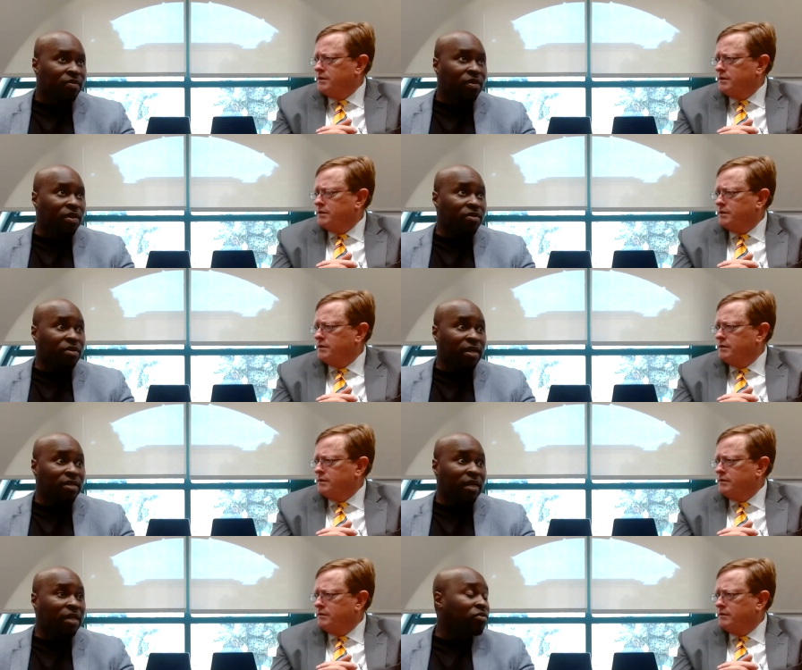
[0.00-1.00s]
Speaker 1: there's
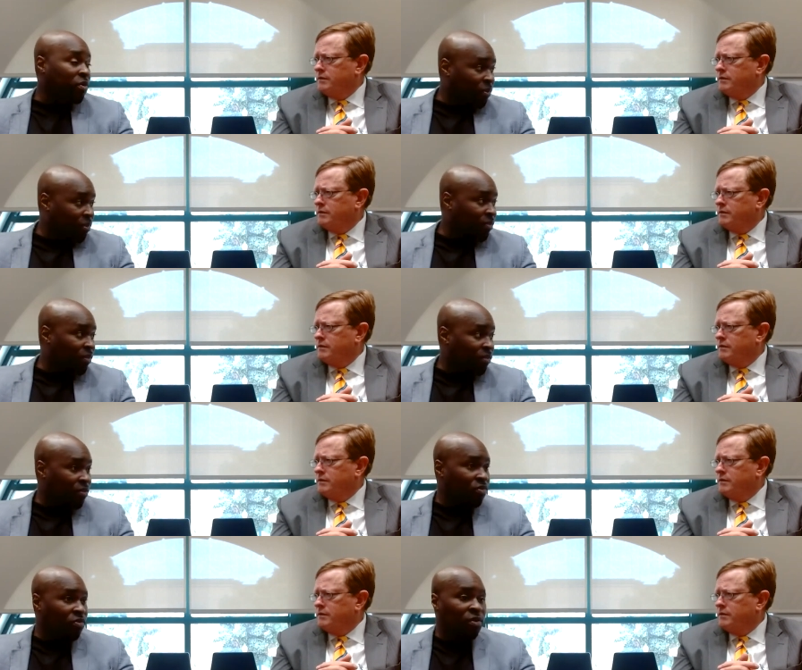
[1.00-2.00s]
actually history with
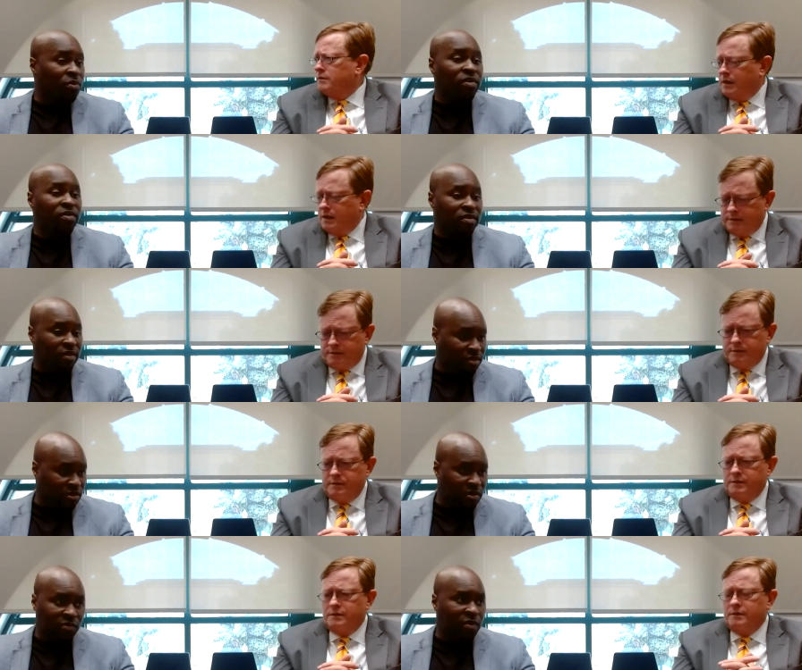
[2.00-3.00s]
CTO. So there was yes. a
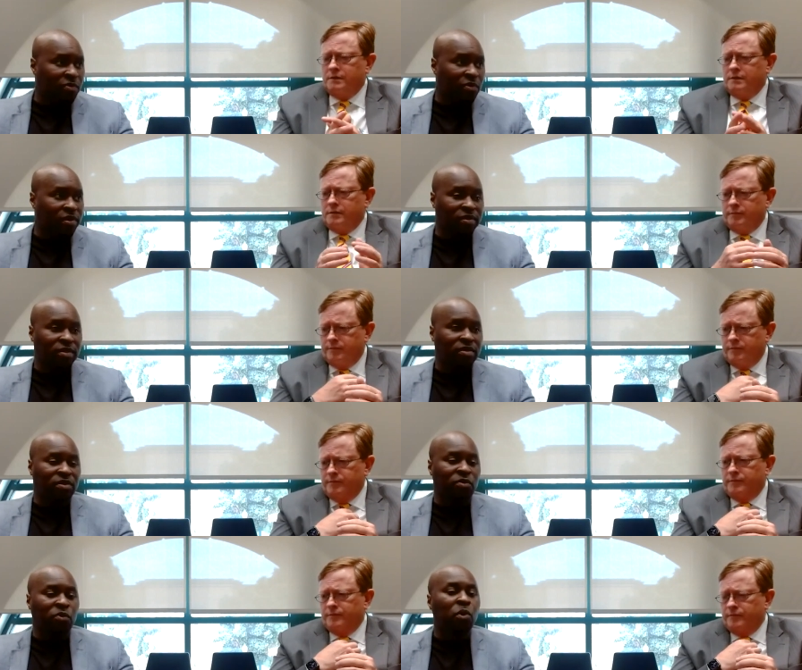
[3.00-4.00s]
CTO at one point. The
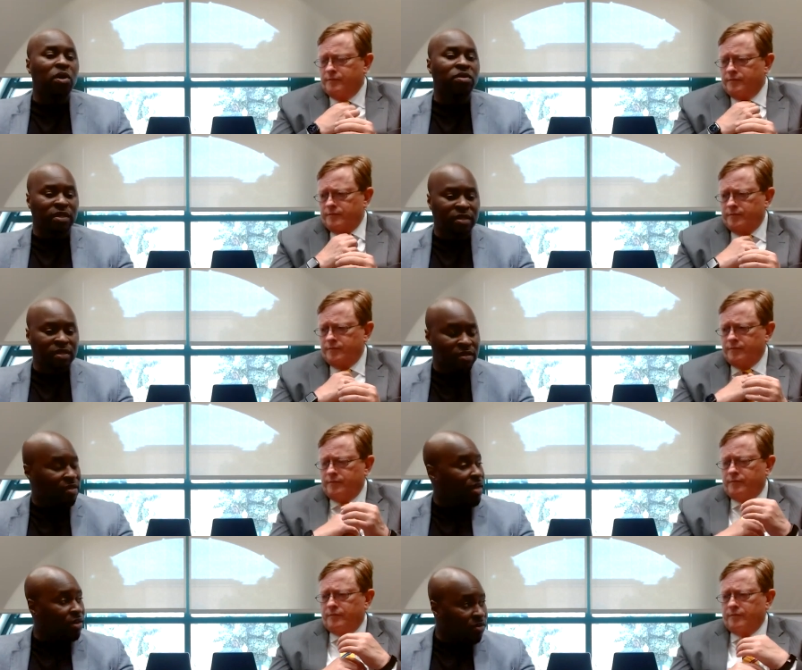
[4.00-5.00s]
CTO mm-hmm. wasn't in the
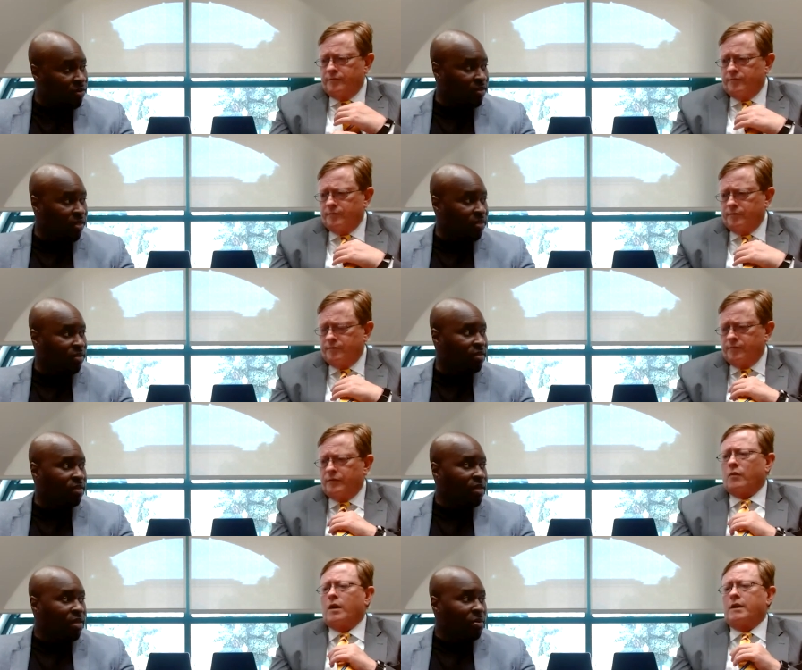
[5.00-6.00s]
CIO organization.
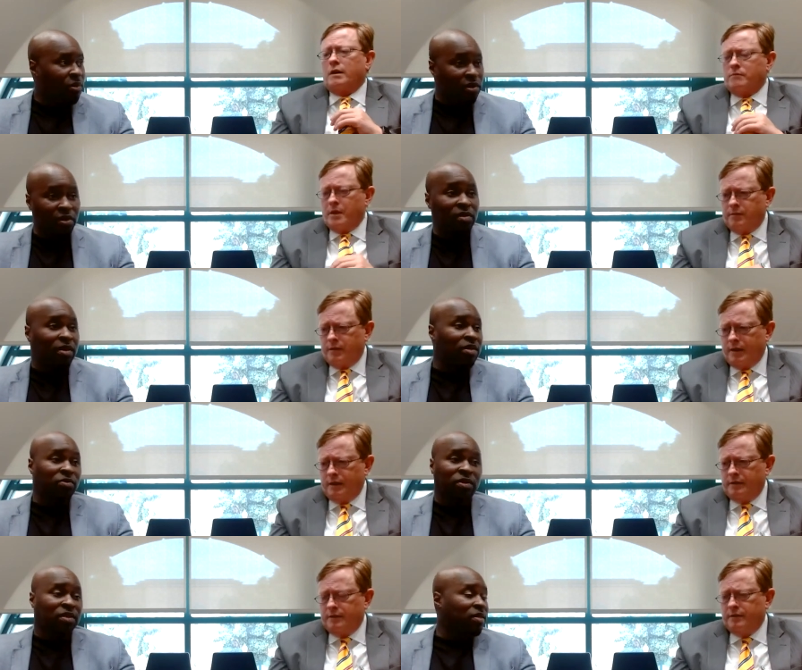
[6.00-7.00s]
Right. And currently,
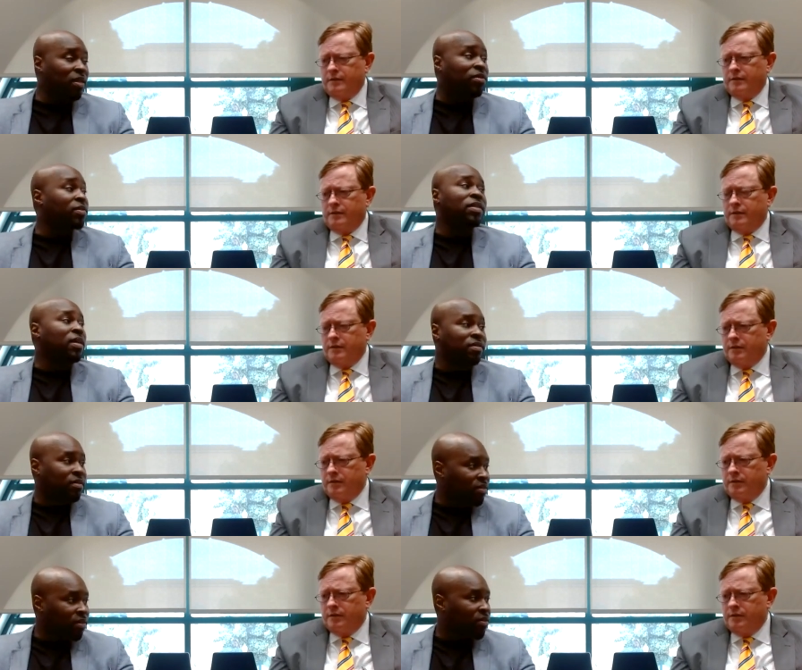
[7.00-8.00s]
as we sit today, there is not a
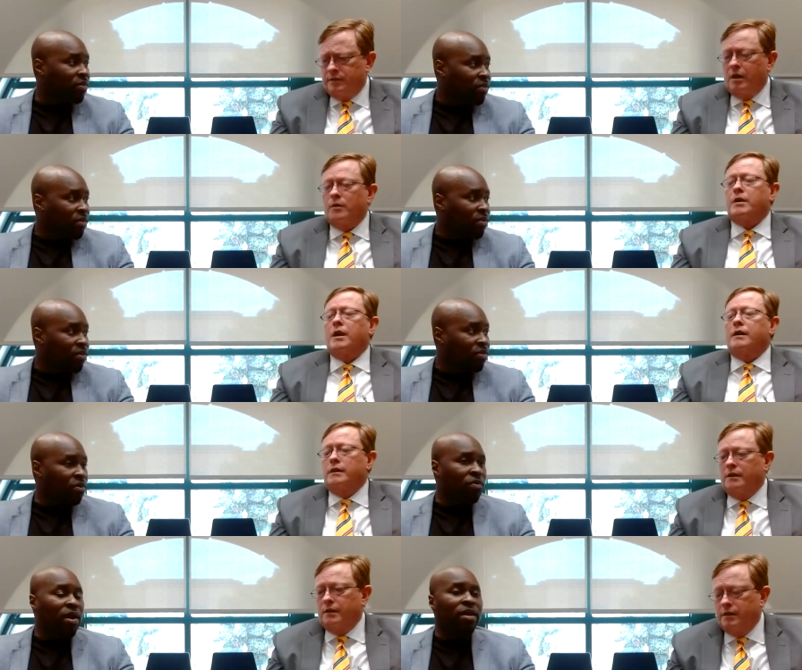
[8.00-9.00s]
CTO. Okay.
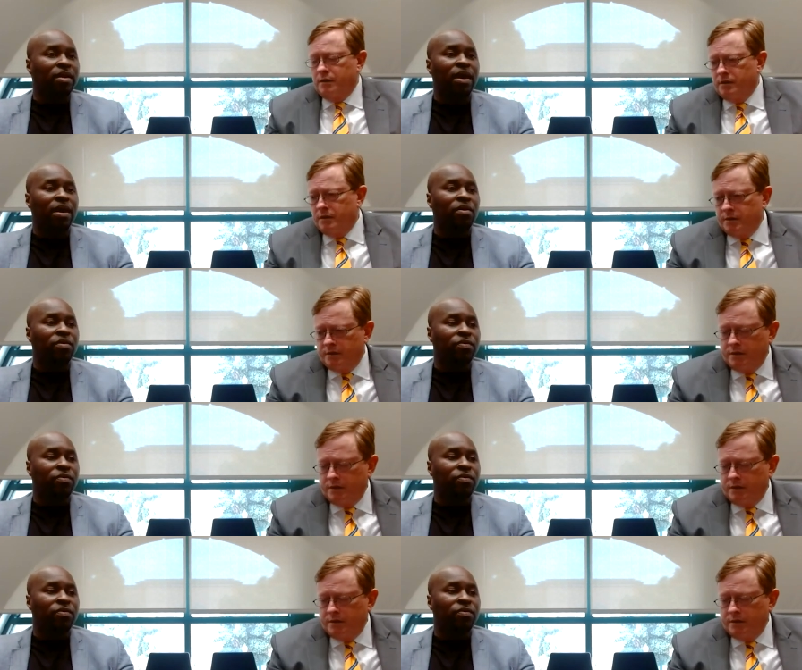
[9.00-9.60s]
So right now,